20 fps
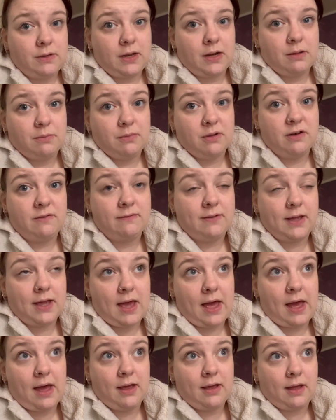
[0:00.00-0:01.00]
then I'm going to
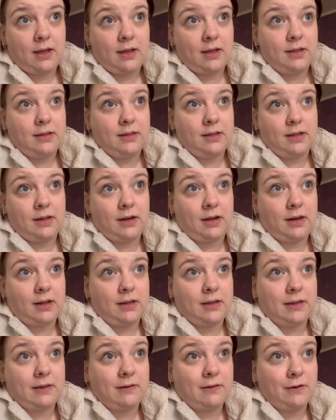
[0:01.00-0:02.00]
forget and then
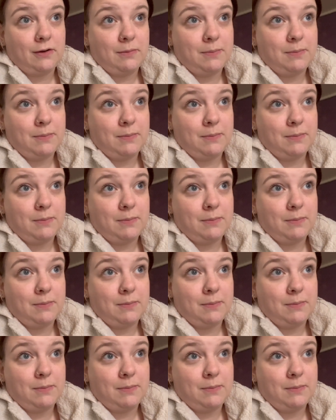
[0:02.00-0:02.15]
it's going